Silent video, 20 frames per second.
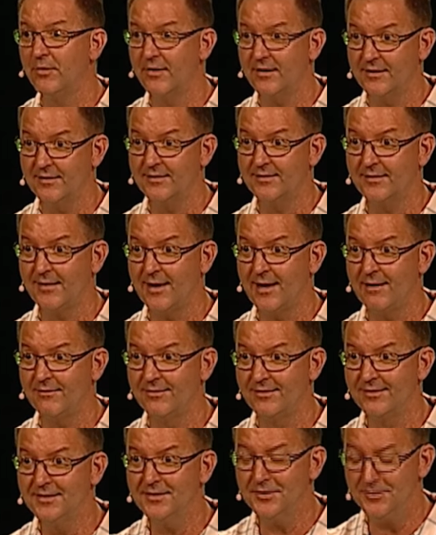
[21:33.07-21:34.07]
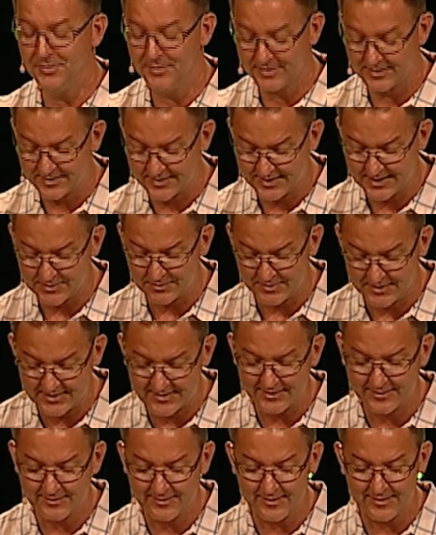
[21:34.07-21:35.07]
that he saved. Listen to his assessment. He
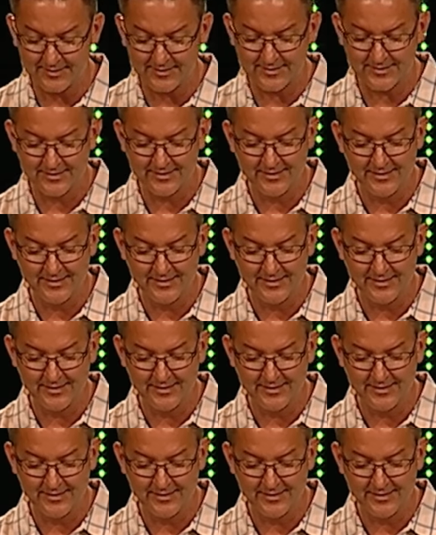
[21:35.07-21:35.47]
said this